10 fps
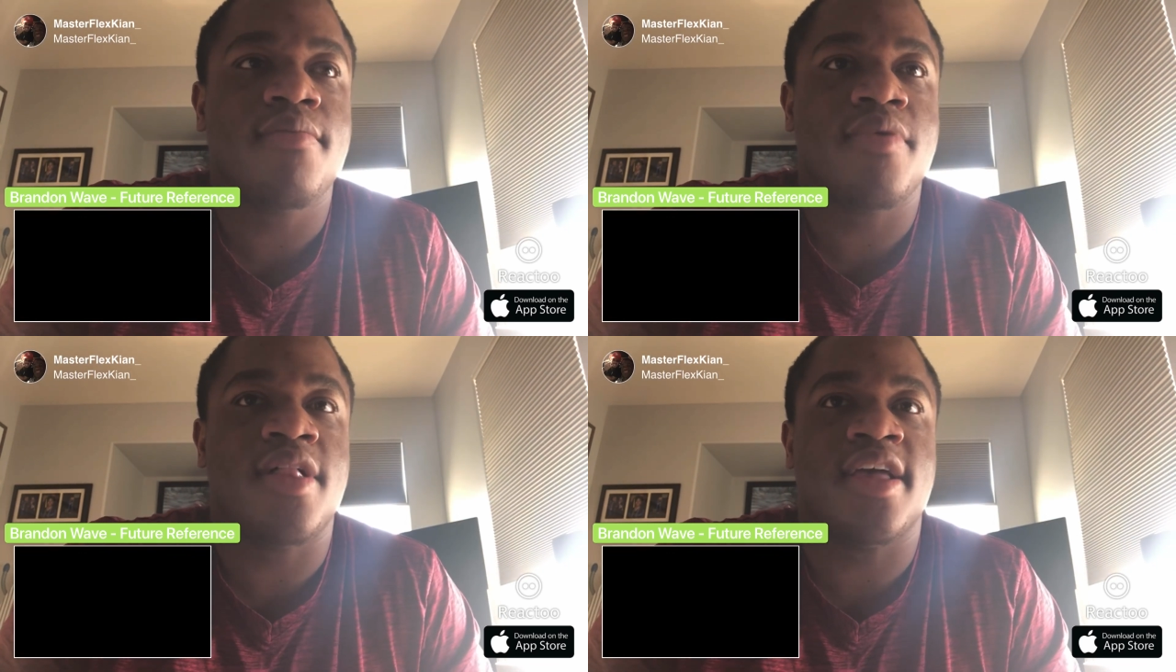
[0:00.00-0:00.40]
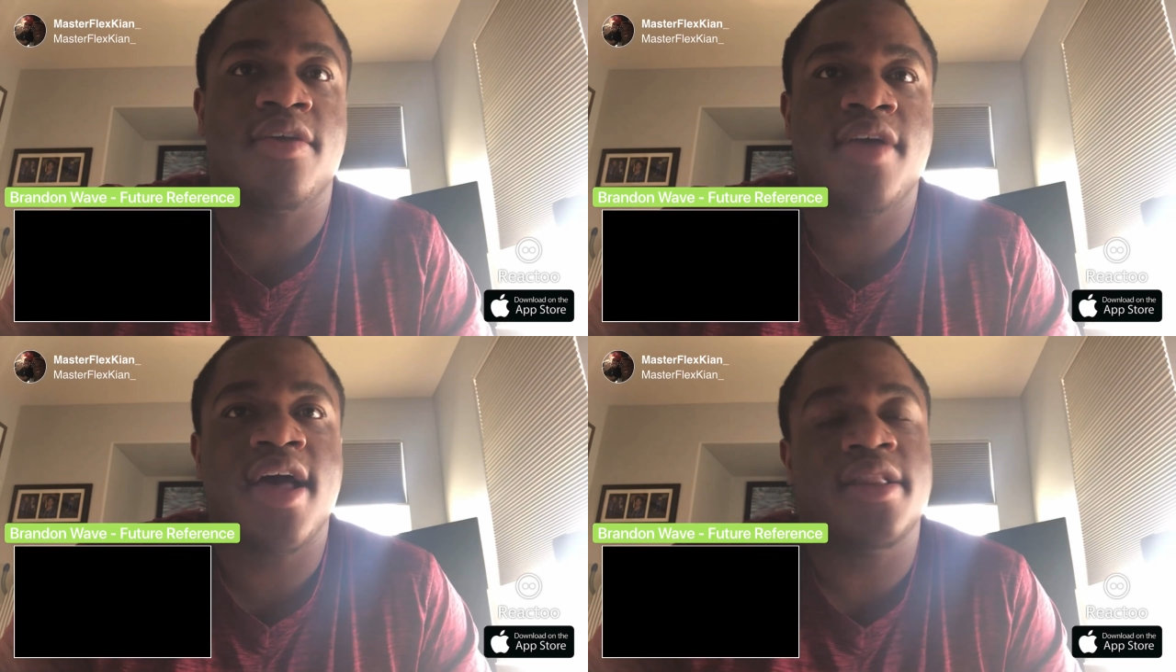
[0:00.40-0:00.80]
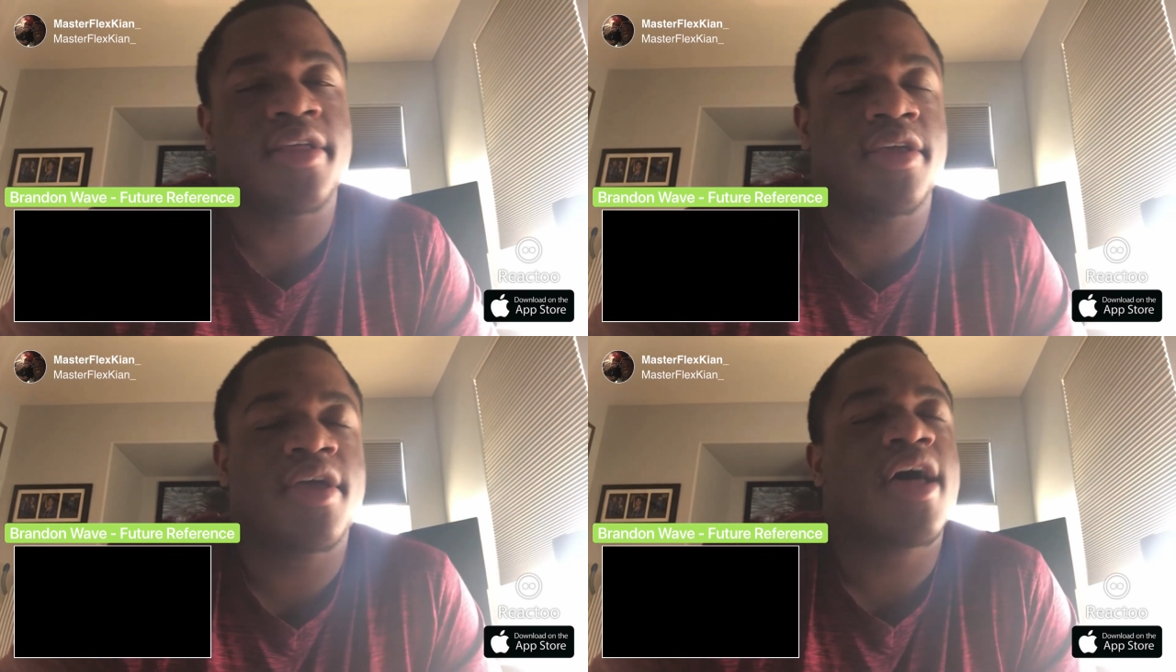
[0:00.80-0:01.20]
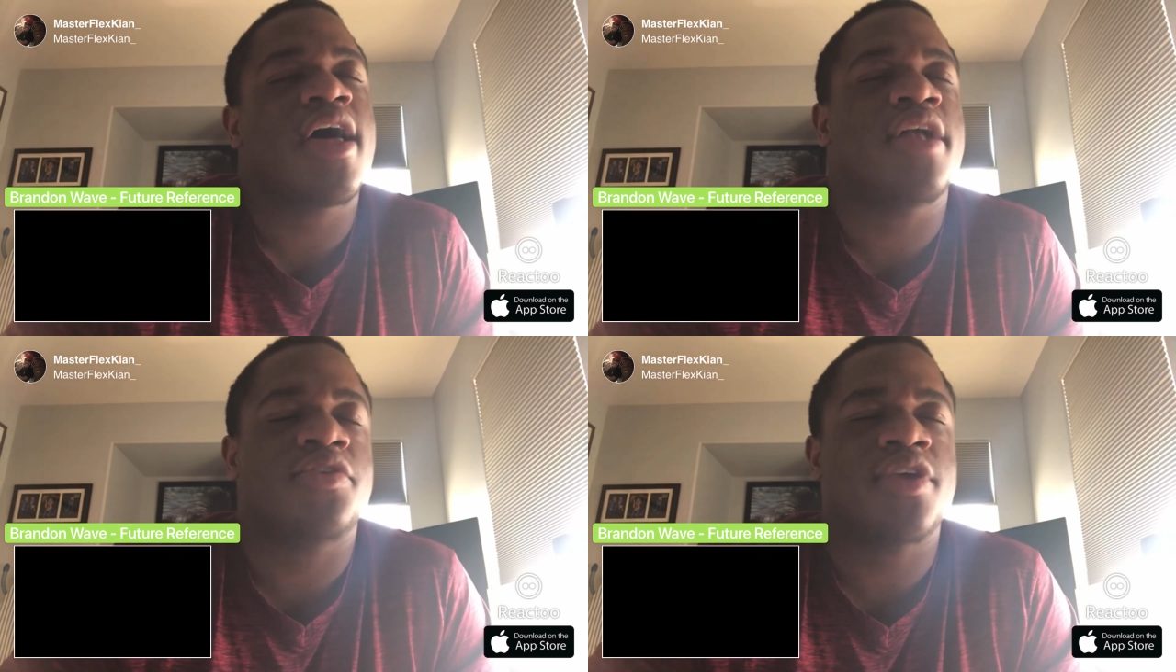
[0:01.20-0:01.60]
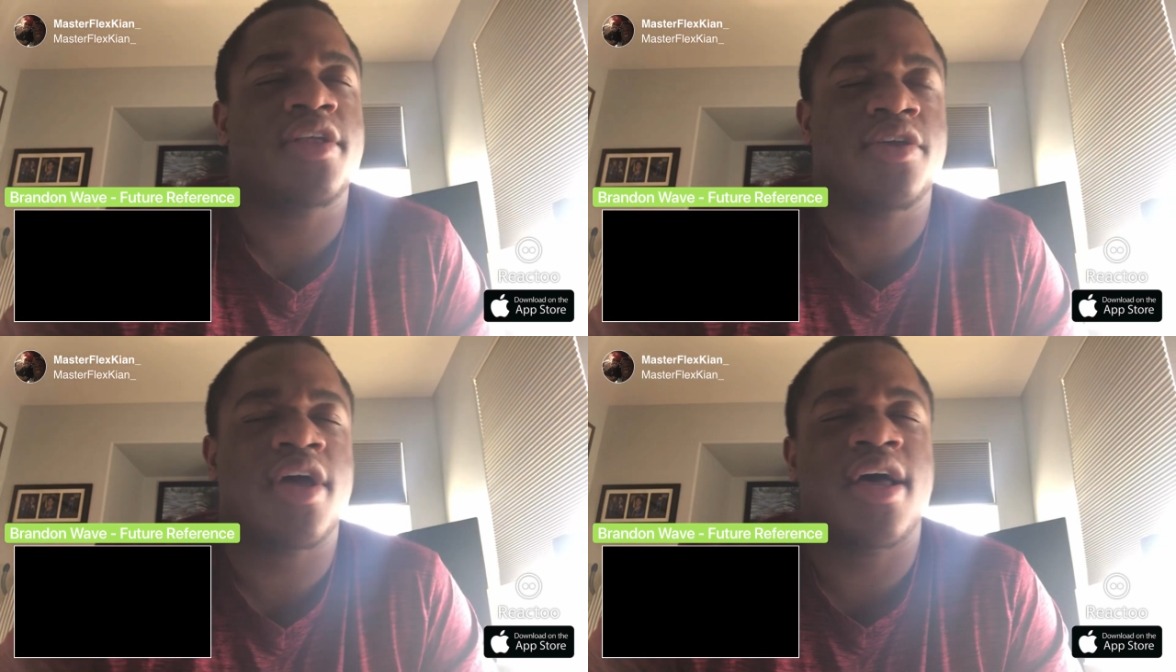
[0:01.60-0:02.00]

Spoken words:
but you got to understand,